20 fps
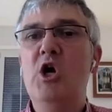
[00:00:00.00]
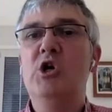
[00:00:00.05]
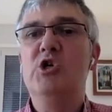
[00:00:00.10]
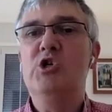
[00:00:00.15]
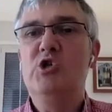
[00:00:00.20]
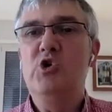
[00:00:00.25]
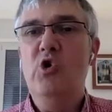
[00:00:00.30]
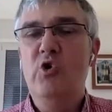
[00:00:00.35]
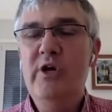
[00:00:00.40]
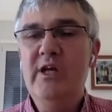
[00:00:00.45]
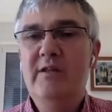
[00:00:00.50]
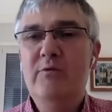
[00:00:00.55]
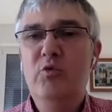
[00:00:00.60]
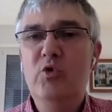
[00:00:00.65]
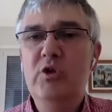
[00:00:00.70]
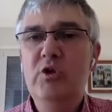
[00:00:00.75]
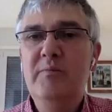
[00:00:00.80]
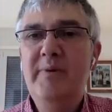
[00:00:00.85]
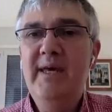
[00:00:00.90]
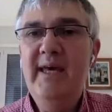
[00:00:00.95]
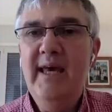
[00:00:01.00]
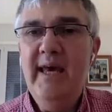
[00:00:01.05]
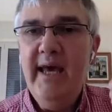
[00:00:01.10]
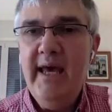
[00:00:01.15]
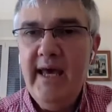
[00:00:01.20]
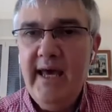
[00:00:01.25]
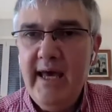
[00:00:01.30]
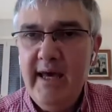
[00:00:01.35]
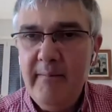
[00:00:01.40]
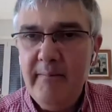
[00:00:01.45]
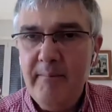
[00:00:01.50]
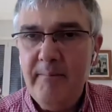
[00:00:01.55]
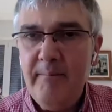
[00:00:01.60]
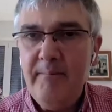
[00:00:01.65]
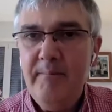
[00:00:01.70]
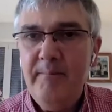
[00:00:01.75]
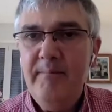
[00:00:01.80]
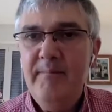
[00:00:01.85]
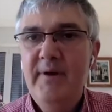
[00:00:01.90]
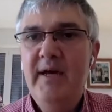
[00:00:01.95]
So it would be him,
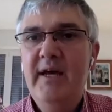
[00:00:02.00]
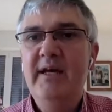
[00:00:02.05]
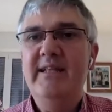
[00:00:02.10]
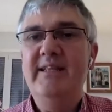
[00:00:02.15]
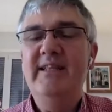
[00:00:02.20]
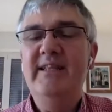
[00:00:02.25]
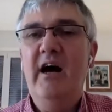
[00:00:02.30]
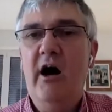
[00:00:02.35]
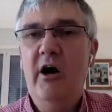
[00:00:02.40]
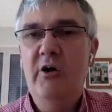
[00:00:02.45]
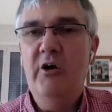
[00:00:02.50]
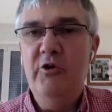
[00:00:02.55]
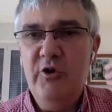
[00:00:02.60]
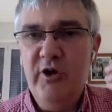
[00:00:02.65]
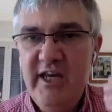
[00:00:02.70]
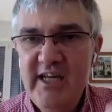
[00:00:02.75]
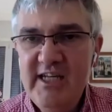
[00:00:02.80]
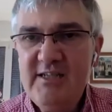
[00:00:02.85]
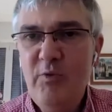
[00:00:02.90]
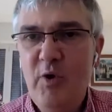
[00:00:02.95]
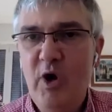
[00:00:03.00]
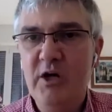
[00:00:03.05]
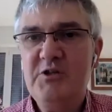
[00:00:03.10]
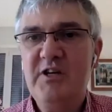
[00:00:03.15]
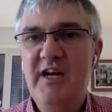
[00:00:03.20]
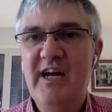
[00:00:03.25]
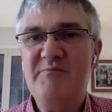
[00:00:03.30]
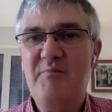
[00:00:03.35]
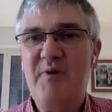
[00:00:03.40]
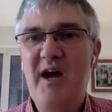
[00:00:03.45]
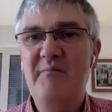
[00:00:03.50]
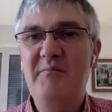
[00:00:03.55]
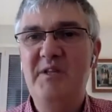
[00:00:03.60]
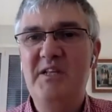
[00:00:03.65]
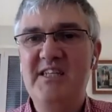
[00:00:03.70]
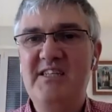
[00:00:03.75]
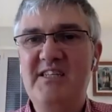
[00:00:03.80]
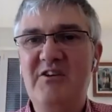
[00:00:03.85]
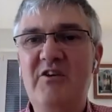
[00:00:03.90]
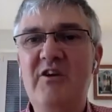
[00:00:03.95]
under his watch as prime minister,
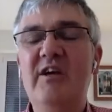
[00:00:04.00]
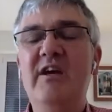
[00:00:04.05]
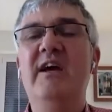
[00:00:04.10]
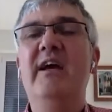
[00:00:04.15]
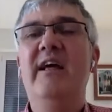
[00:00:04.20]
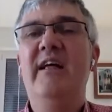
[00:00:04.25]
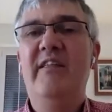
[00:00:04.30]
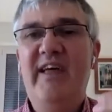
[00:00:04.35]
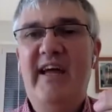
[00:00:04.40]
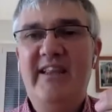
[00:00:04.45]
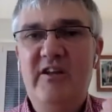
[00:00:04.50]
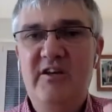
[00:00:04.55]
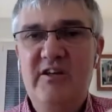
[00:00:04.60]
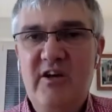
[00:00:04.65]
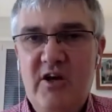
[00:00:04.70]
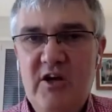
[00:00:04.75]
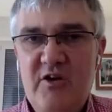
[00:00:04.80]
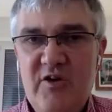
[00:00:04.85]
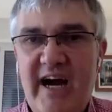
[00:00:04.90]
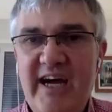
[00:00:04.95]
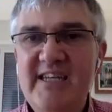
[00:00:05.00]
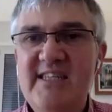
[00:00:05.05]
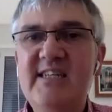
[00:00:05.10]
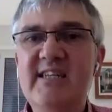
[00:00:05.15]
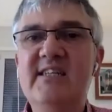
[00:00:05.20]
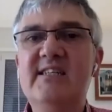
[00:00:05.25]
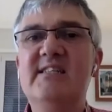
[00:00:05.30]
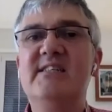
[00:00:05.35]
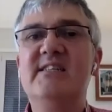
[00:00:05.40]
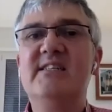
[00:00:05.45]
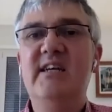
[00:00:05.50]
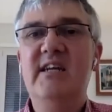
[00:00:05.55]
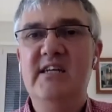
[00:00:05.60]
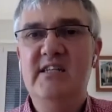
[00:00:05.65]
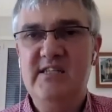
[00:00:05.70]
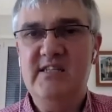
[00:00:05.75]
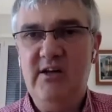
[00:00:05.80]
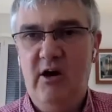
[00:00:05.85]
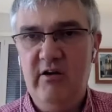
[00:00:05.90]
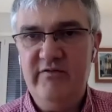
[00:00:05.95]
that the crisis is solved.